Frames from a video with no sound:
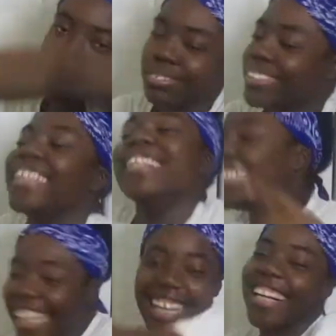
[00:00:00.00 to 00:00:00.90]
She
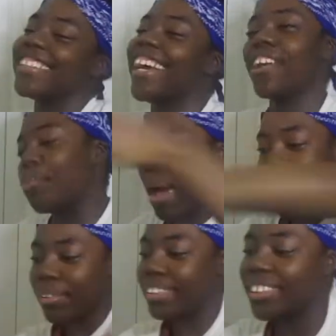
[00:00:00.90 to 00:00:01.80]
did her thing though. Back
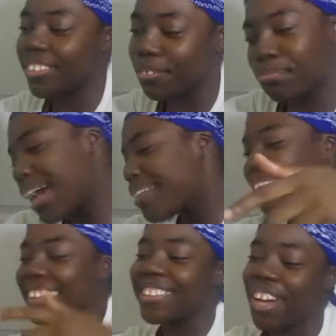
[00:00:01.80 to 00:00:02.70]
to what she doing. Back to
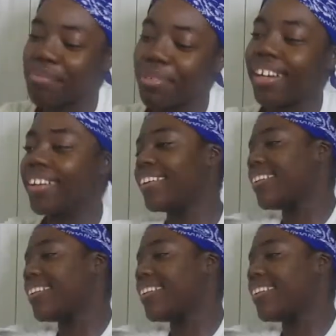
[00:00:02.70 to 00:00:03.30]
what she talking about.